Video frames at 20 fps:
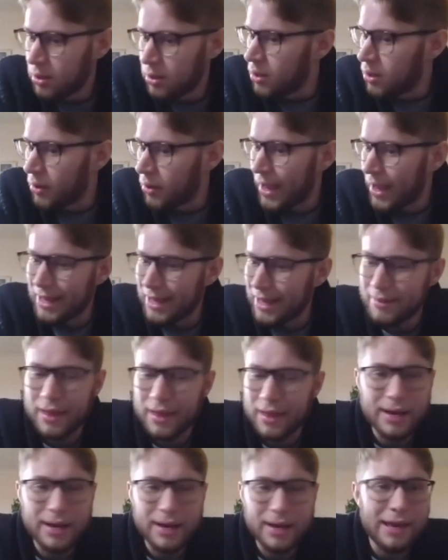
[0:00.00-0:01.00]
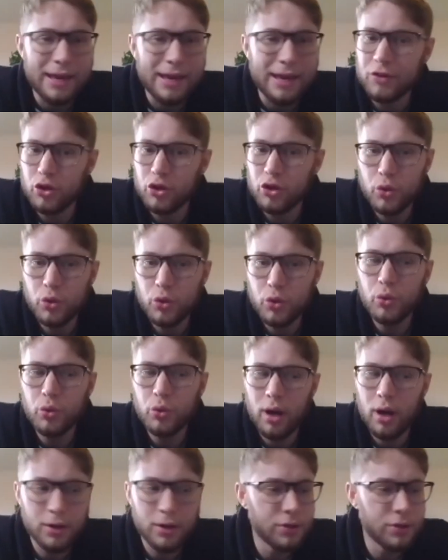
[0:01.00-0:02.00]
Okay, then if you
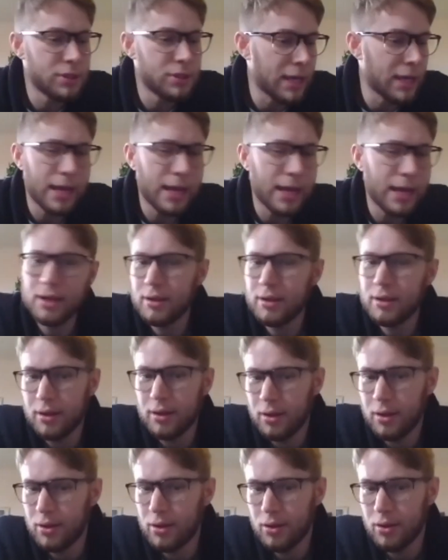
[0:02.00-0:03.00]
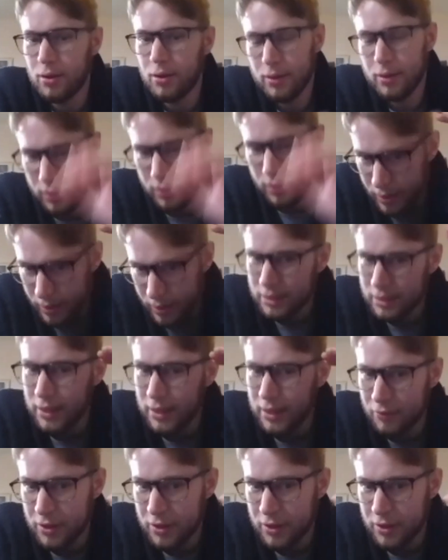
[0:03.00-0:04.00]
understand this is
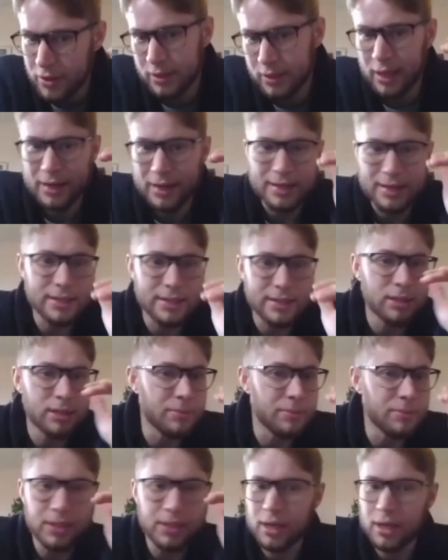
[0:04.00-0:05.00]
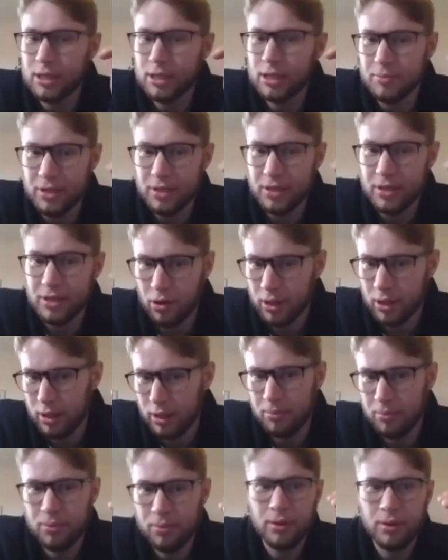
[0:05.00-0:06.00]
everything that needs to be done to be caught
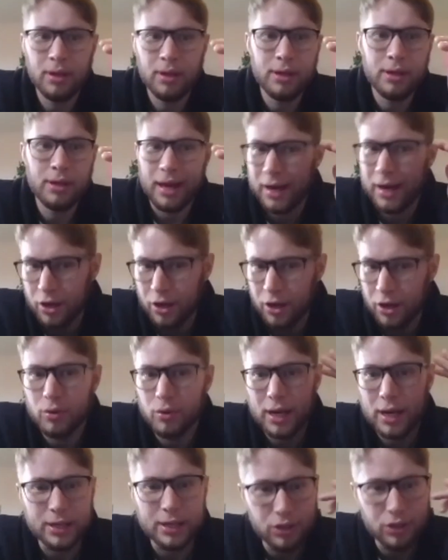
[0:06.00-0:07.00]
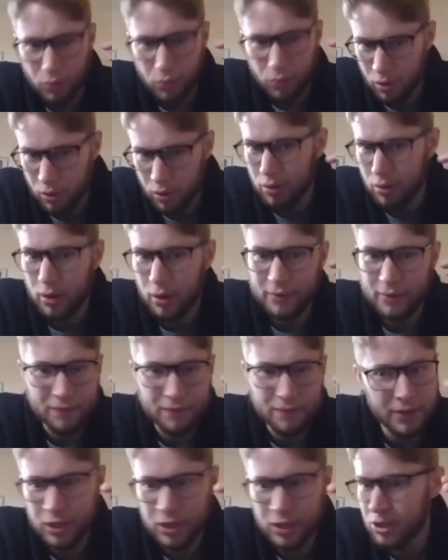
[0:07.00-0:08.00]
up, and I know what I need to work on and
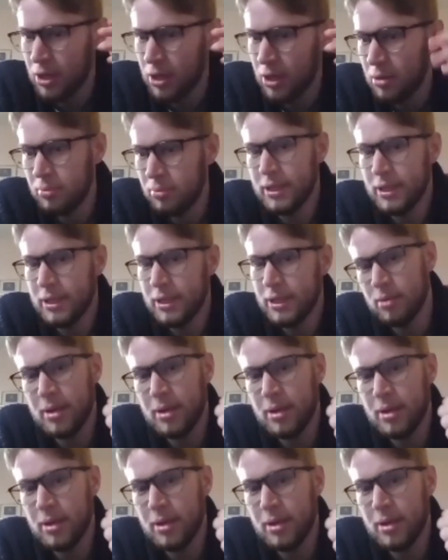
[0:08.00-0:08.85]
finish, please give me a